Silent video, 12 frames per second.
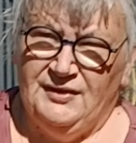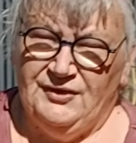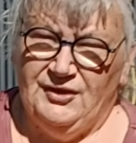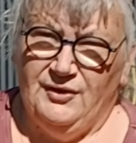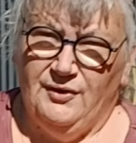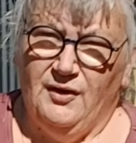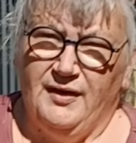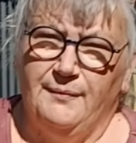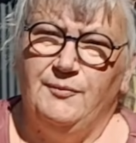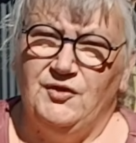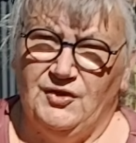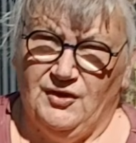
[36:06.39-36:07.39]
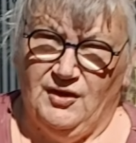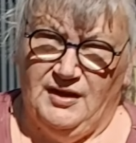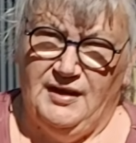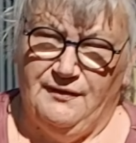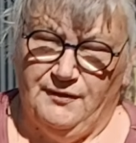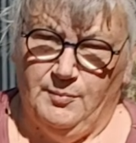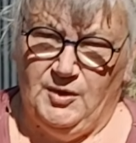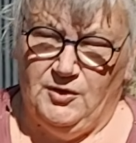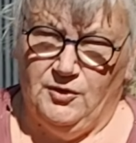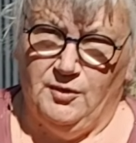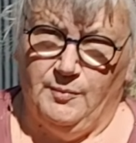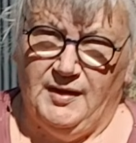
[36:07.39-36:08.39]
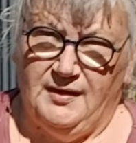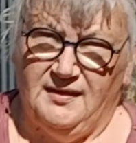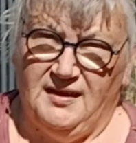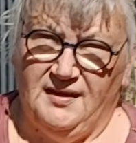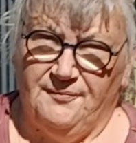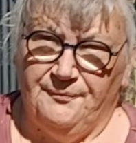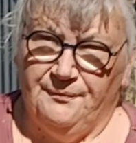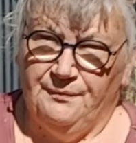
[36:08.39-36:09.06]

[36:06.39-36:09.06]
So I'm just going to have to be good about that.